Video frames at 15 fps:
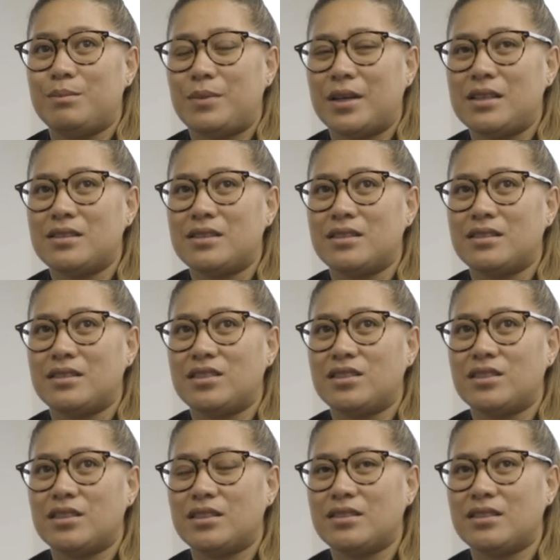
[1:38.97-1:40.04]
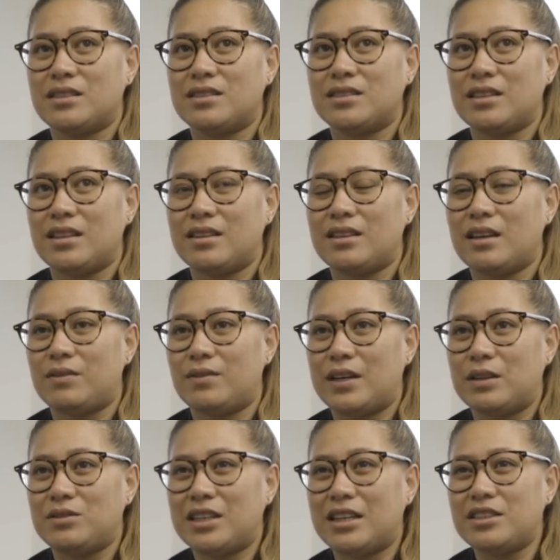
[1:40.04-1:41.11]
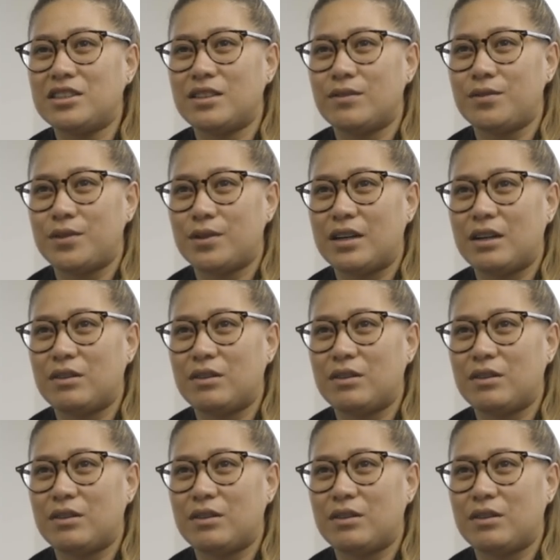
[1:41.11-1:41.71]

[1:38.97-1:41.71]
basis is just to set that foundation for